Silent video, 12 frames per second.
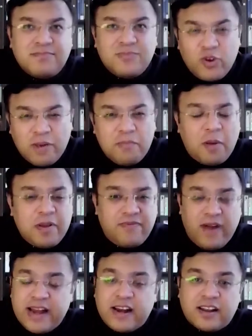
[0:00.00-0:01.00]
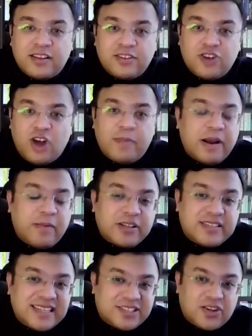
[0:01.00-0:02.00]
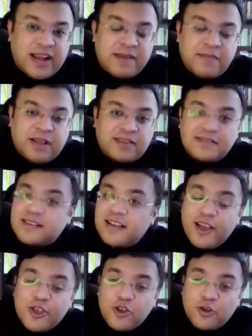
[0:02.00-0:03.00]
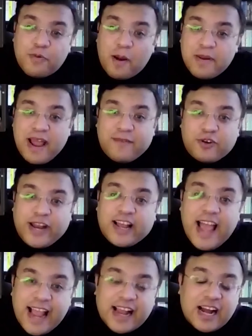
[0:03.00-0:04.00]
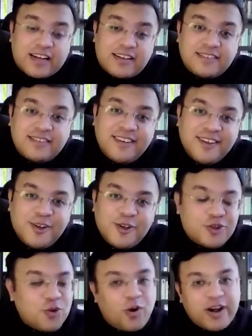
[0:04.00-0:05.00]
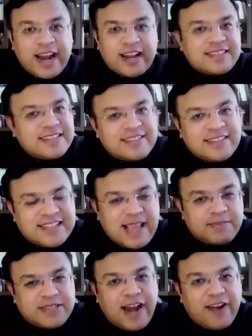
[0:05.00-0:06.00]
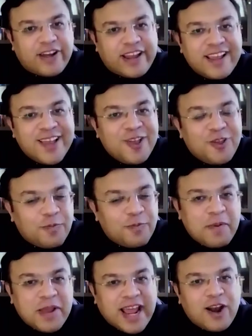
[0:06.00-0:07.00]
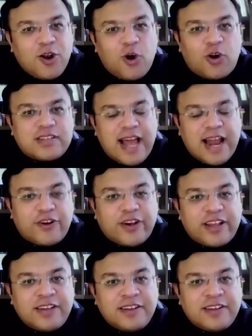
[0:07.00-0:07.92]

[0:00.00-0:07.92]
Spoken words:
you can probably find another job in about 6 or 9 months. You'll probably have to take a haircut. So you won't get the same salary. You'll probably get a lower salary.